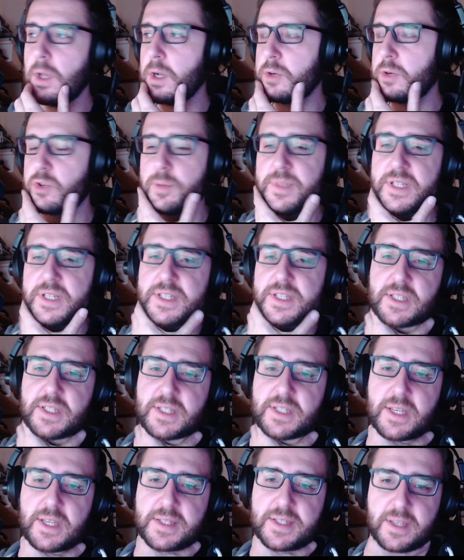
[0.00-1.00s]
Grimtusk
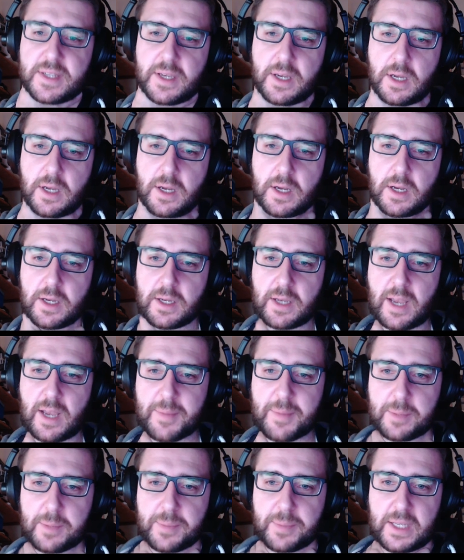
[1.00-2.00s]
says, I
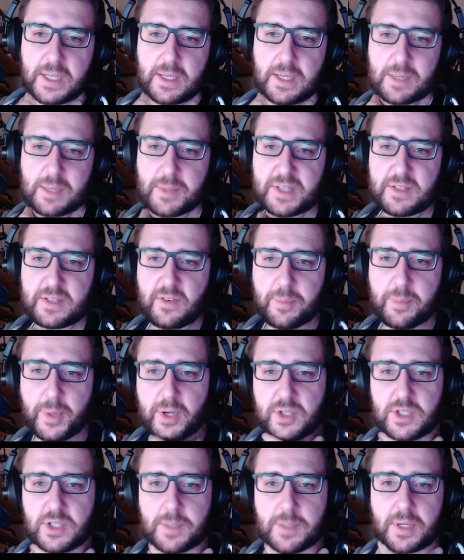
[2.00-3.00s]
might be getting myself a
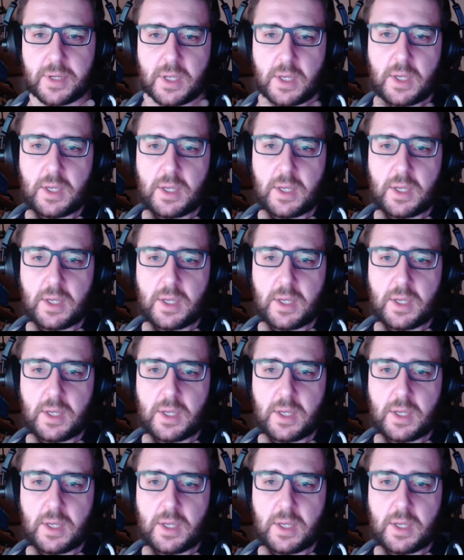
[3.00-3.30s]
pocket chip.